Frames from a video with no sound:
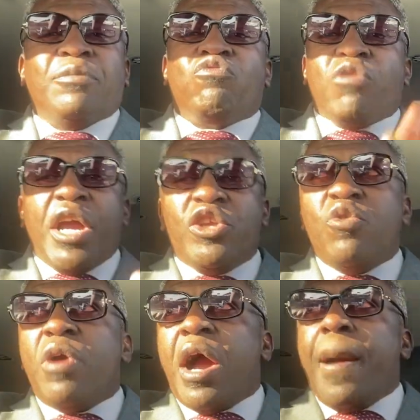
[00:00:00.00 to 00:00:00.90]
Run
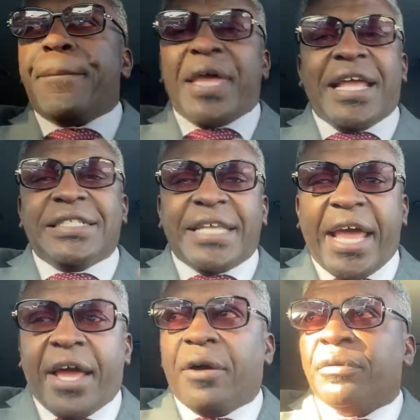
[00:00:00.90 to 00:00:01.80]
you up and
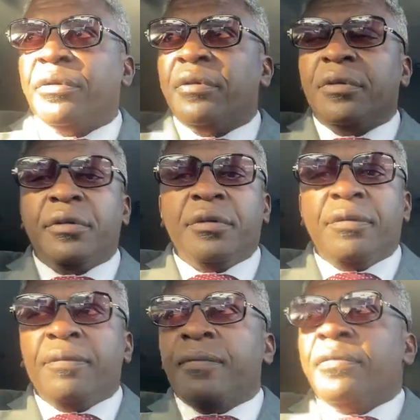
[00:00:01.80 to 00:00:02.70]
down.
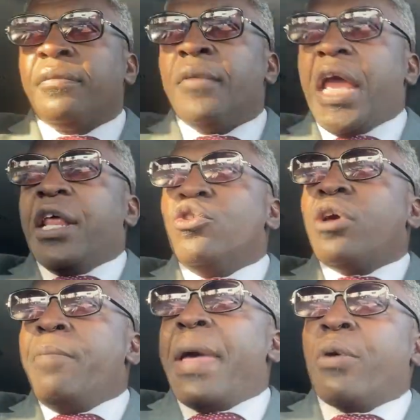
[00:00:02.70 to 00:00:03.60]
And then you
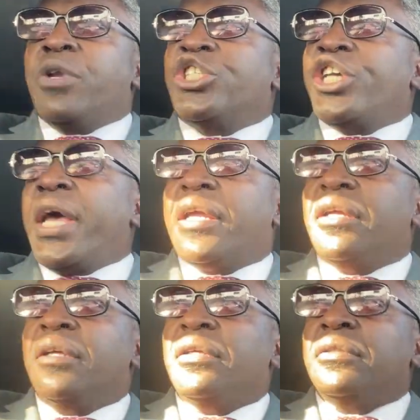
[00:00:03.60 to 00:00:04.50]
come back with a check.
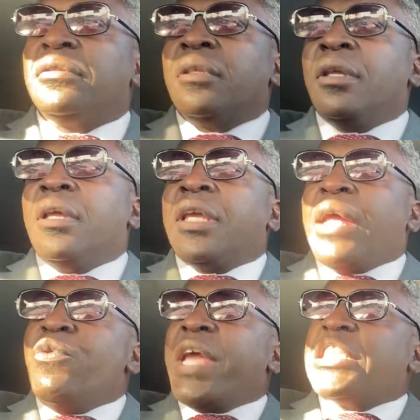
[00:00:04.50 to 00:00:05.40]

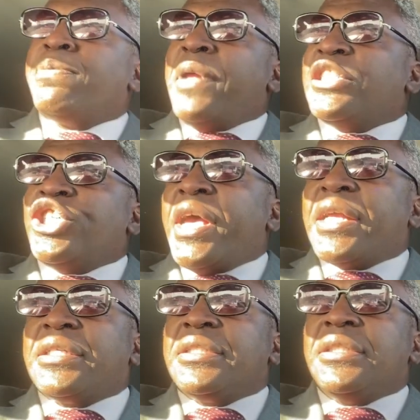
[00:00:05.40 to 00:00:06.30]
Can we get split
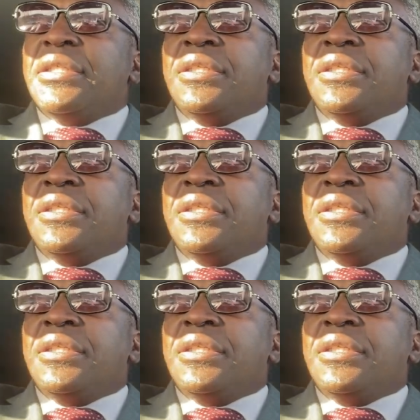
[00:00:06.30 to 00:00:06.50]
checks?